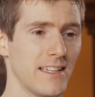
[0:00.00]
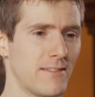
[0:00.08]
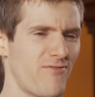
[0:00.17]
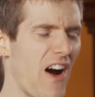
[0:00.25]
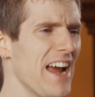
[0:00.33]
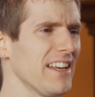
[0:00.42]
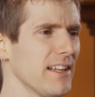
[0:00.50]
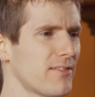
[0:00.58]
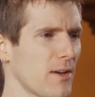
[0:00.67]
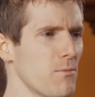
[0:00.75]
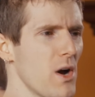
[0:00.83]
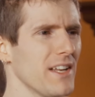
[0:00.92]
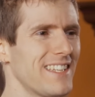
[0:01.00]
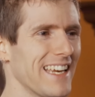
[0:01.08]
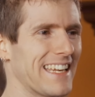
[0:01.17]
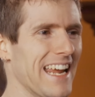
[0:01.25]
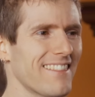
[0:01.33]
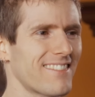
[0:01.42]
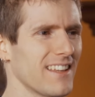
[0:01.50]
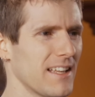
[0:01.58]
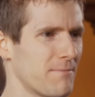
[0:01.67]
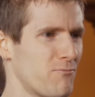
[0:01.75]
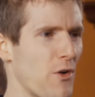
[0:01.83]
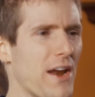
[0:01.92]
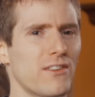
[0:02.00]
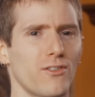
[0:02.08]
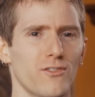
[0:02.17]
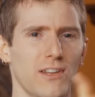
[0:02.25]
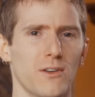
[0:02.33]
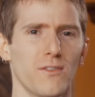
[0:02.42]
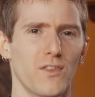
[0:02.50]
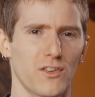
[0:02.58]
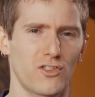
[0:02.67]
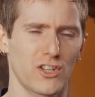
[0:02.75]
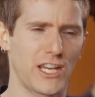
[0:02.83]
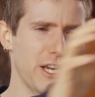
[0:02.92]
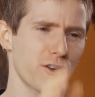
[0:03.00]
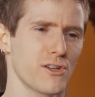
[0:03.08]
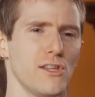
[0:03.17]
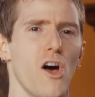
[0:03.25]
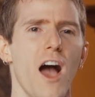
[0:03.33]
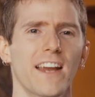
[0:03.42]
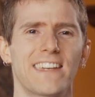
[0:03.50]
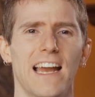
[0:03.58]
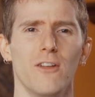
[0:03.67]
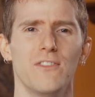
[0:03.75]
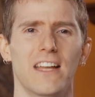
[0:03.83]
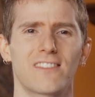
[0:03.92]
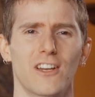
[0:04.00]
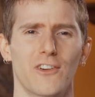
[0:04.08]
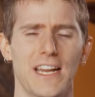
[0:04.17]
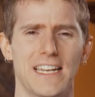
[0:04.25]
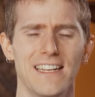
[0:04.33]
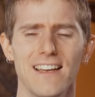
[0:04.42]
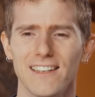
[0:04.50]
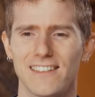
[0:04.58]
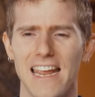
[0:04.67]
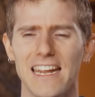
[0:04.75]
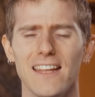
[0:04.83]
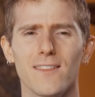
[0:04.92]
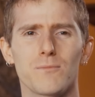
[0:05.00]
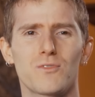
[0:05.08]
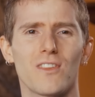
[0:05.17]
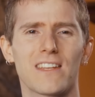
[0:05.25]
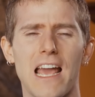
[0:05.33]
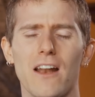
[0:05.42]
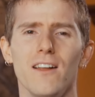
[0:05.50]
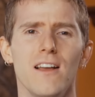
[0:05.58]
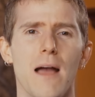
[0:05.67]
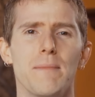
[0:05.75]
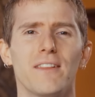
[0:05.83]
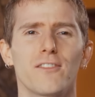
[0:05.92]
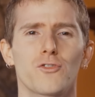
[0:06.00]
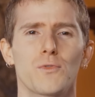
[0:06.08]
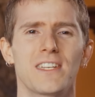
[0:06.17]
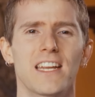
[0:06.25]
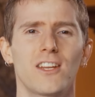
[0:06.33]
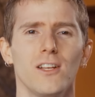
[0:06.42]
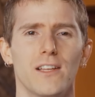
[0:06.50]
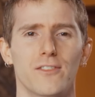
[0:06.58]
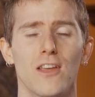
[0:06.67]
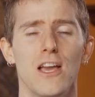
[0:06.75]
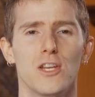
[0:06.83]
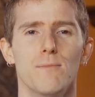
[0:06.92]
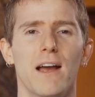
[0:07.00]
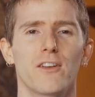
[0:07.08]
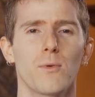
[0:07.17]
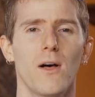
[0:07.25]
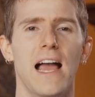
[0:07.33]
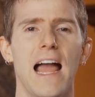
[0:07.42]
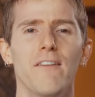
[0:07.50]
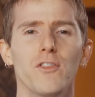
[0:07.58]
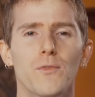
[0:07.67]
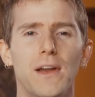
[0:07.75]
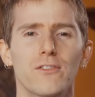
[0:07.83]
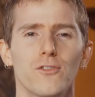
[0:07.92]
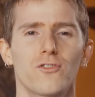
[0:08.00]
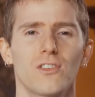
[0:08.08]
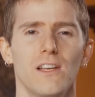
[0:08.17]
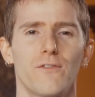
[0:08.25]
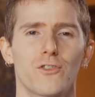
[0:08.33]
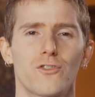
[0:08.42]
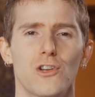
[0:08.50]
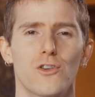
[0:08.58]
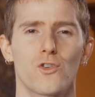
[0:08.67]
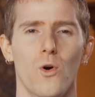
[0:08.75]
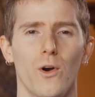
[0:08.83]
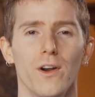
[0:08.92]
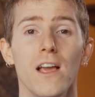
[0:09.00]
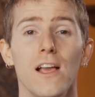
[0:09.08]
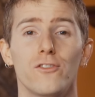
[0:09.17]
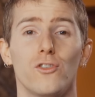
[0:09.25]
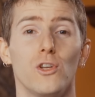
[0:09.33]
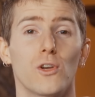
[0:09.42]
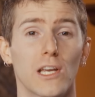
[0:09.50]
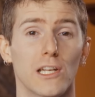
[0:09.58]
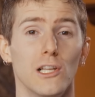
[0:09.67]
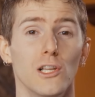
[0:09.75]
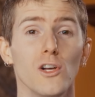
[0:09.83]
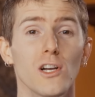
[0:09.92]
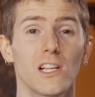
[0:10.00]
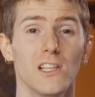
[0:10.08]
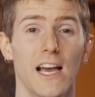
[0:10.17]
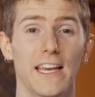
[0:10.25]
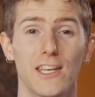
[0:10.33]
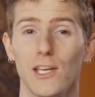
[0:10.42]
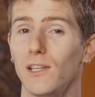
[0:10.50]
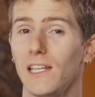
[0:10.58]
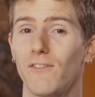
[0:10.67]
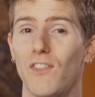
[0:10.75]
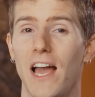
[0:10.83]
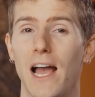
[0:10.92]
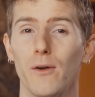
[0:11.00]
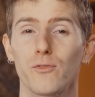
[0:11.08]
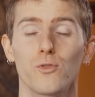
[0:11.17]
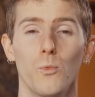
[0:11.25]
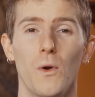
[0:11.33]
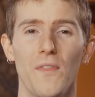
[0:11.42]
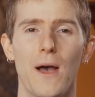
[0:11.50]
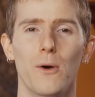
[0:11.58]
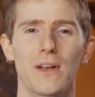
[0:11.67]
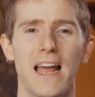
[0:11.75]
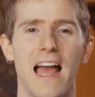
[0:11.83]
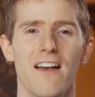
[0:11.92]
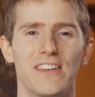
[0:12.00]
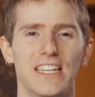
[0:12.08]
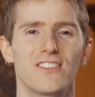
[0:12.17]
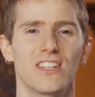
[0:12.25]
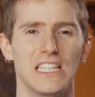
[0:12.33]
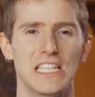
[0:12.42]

finding someone to get the razors out of the secure lockdown that they're in, taking them to the count. I mean, this is ridiculous. You might as well have the razors delivered to your door so you can look like you leave the house without having to